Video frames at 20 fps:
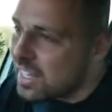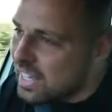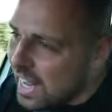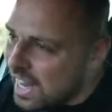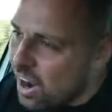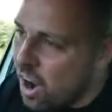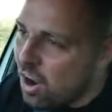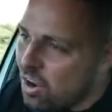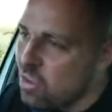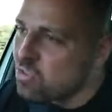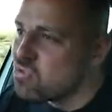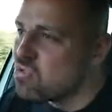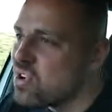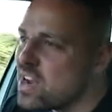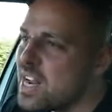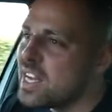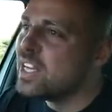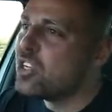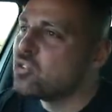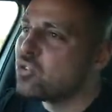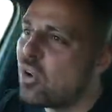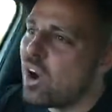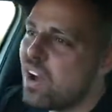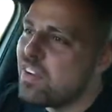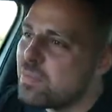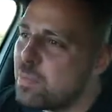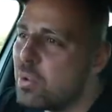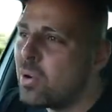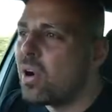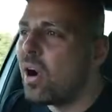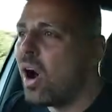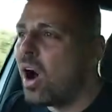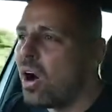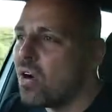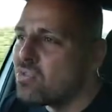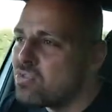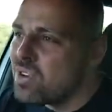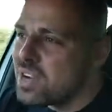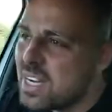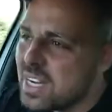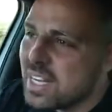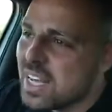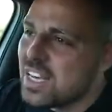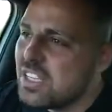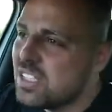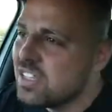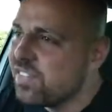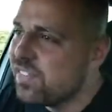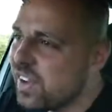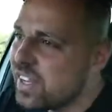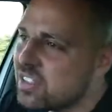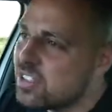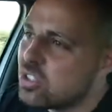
they are a really drivable car, really easy thing to